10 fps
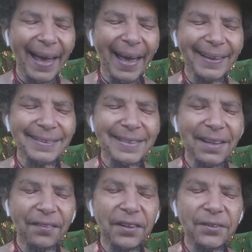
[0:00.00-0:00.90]
And
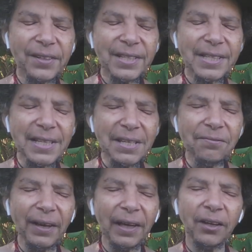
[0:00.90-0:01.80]
the
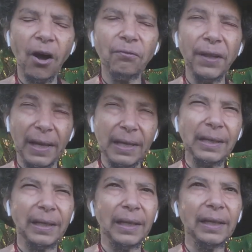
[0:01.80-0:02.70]
receiving of the
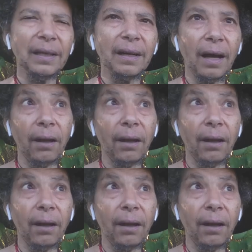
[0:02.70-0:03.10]
healing,